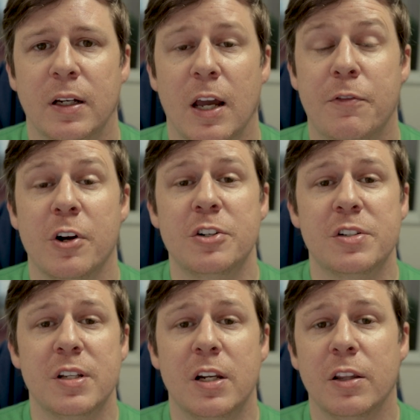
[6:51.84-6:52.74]
If you're
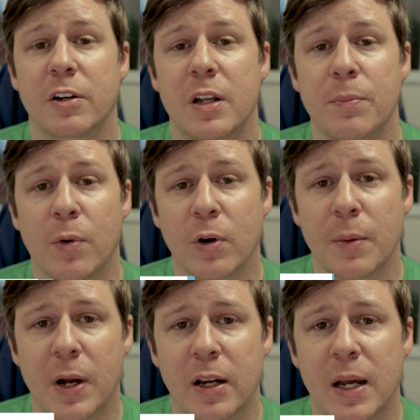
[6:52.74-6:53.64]
interested in learning more
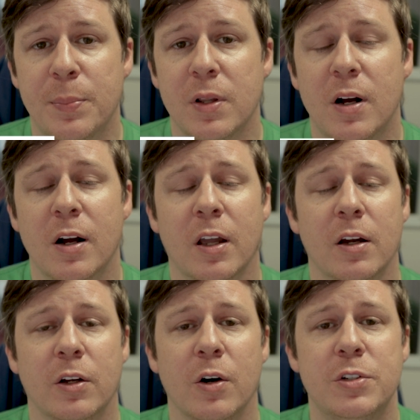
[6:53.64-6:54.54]
about Epilog,
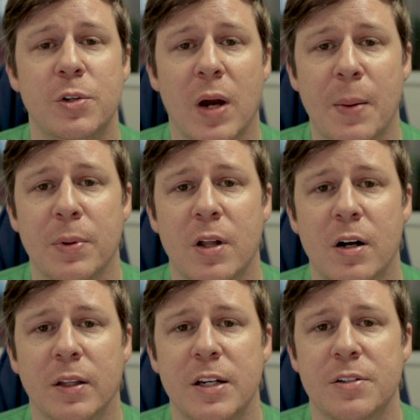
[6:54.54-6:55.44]
go to
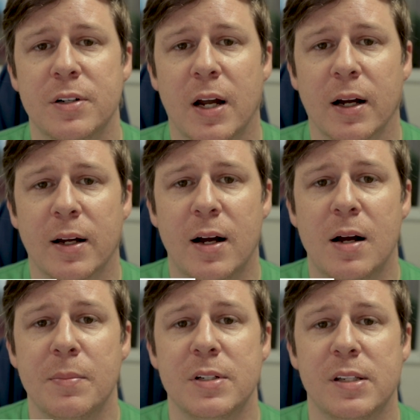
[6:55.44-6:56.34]

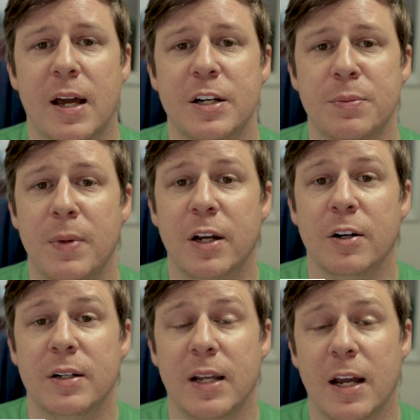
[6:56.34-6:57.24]

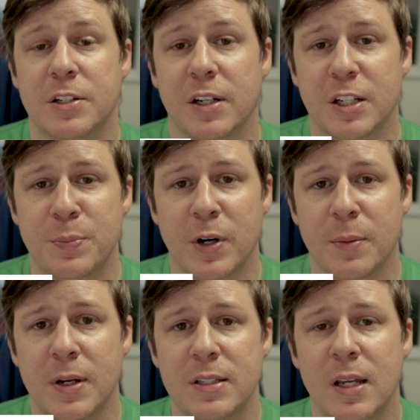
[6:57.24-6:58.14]

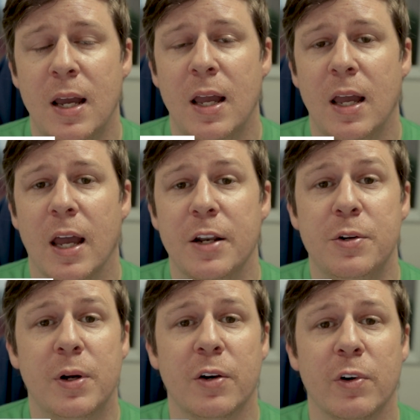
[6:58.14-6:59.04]
epiloglaser.com/maker-experiment, and
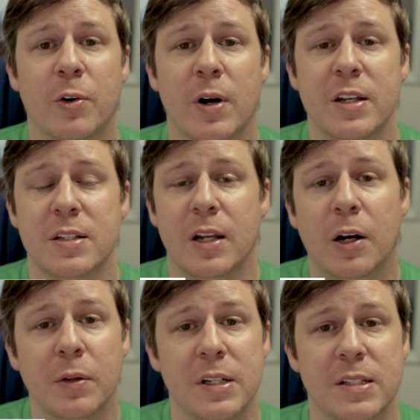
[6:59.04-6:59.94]
you can request
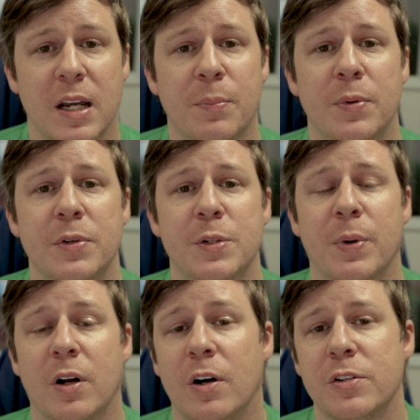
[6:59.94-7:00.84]
not only samples,
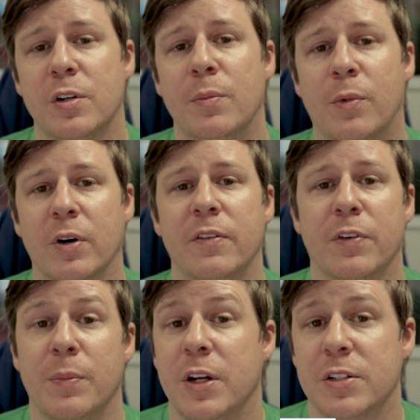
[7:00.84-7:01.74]
but also more
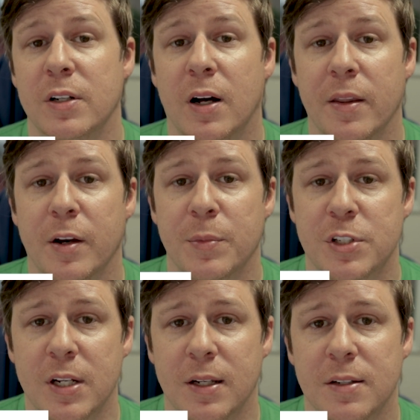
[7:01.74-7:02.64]
information on their
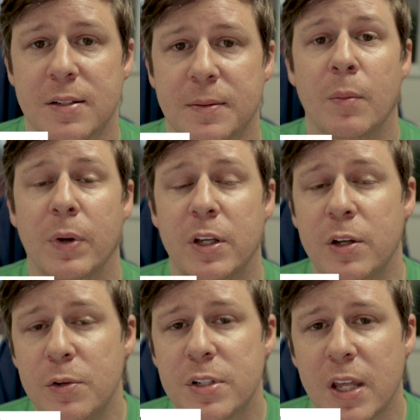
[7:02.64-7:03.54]
machines. But
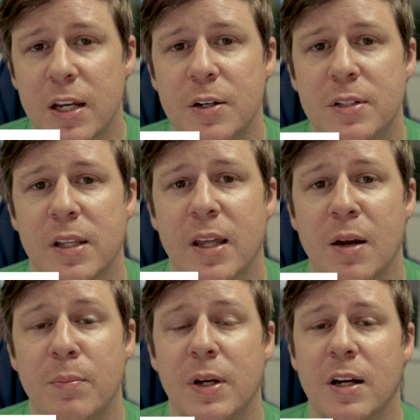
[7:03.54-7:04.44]
huge thank you to
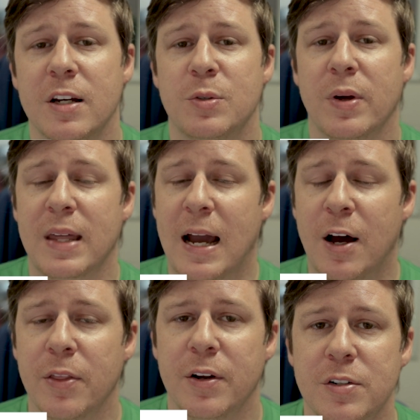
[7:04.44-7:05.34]
them because
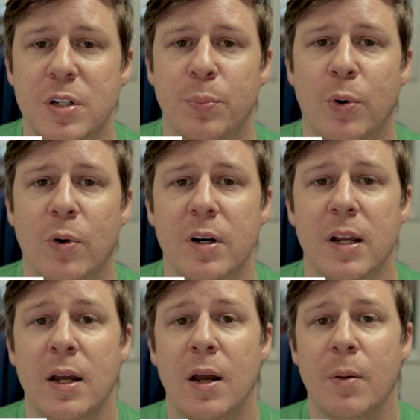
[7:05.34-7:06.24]
without support,
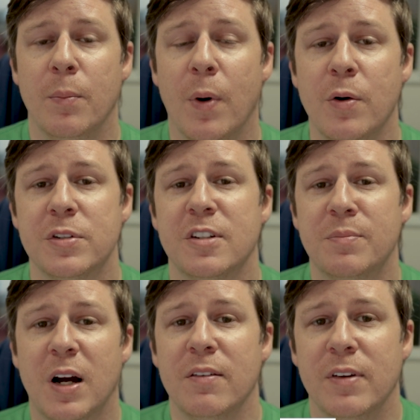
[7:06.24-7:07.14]
most
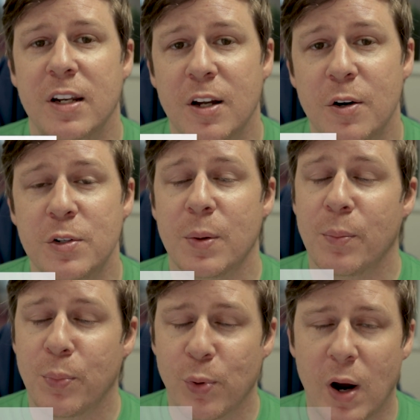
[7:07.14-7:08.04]
of my videos
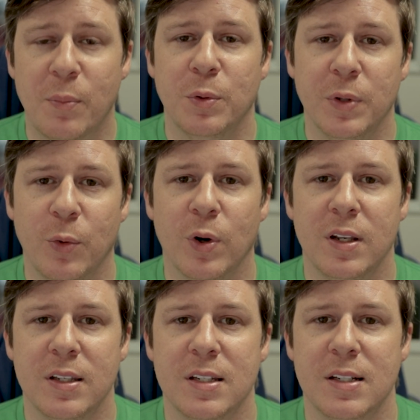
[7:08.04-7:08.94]
probably
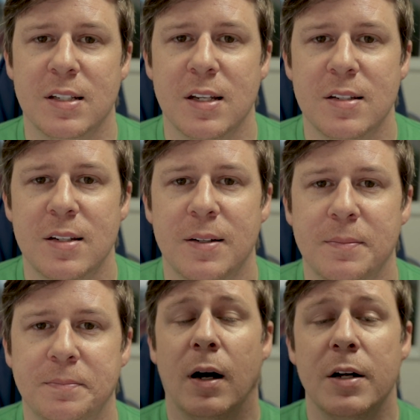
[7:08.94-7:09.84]
wouldn't exist.
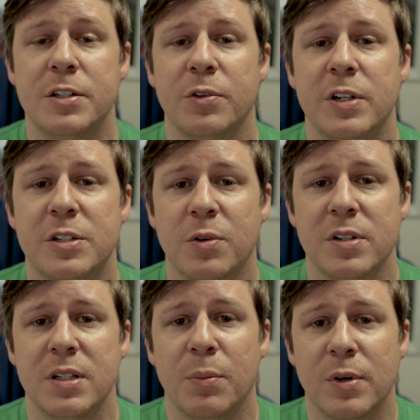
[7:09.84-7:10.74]
On to
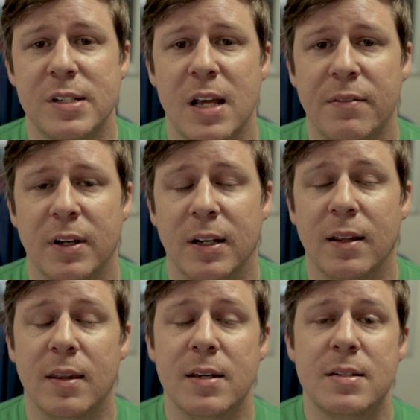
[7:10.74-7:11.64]
resource number 7.
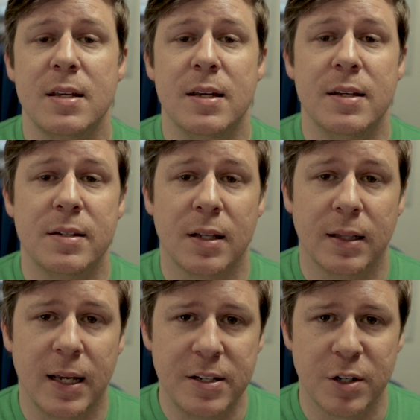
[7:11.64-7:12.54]
This is
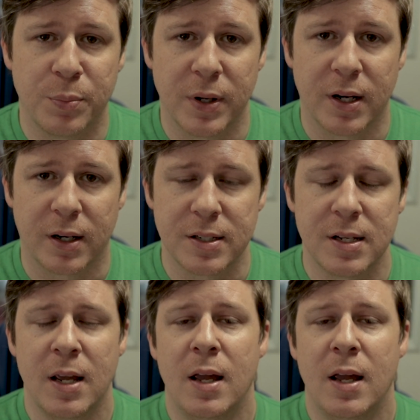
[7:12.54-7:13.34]
LaserPics.